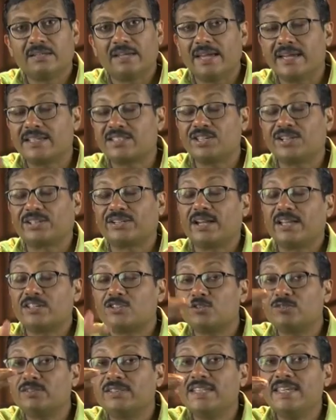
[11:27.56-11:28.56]
etc.
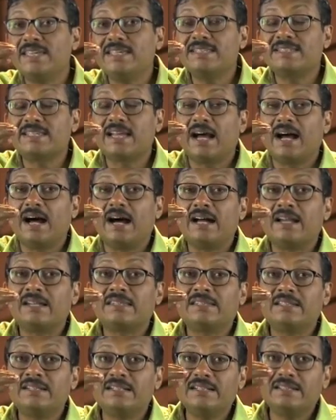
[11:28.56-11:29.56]
So these are
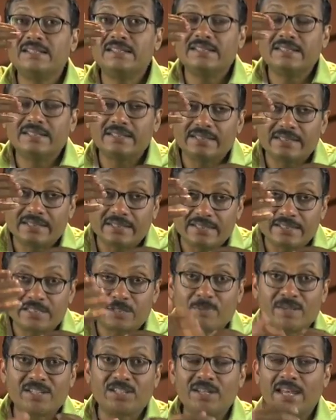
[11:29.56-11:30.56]
the
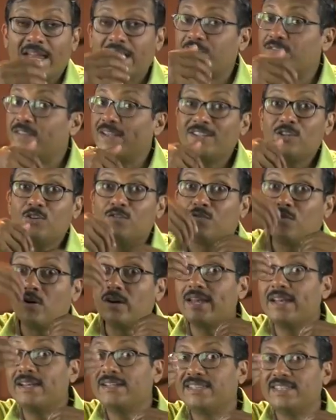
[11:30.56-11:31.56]
special act when you
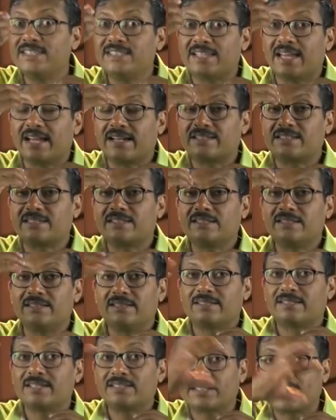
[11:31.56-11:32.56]
violate these acts,
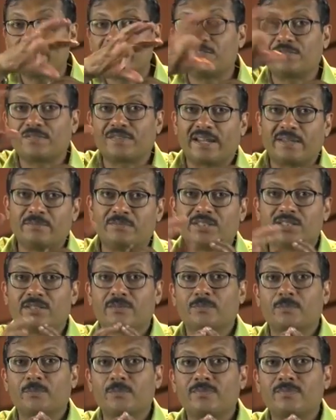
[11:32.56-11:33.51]
such kind of crimes.